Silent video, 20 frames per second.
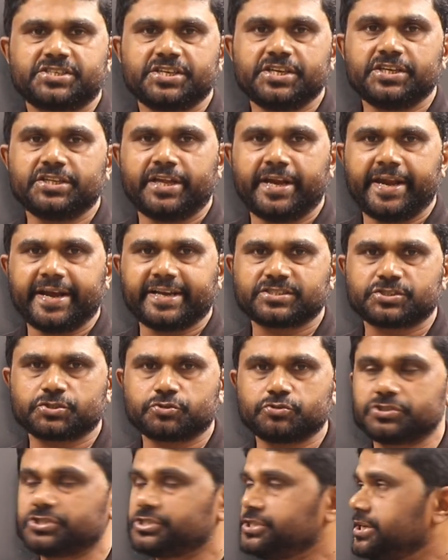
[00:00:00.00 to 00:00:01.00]
see the next
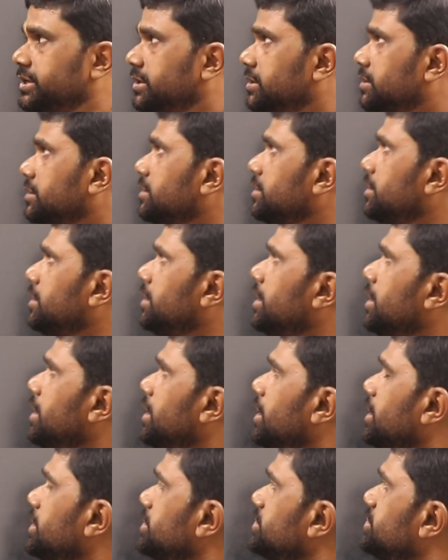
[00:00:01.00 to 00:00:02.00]
question.
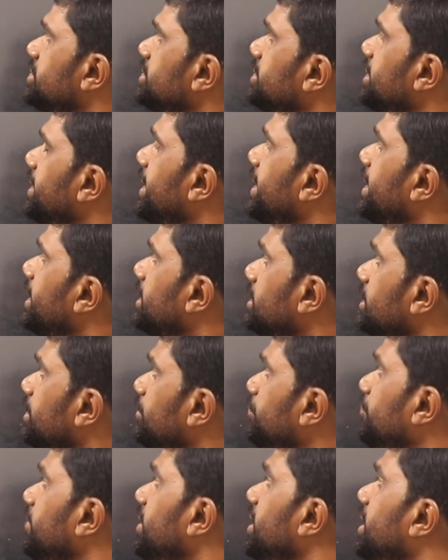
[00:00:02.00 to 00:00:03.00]
See, the
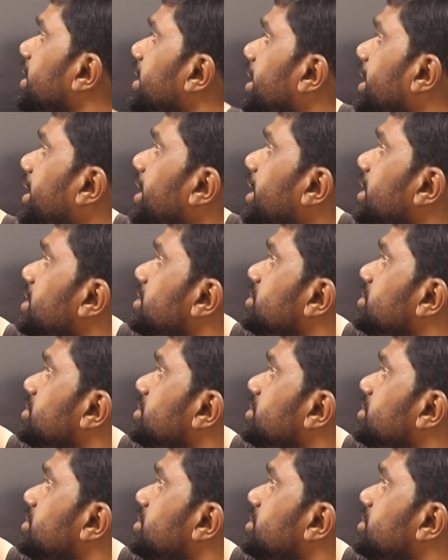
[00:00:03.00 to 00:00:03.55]
electric field at a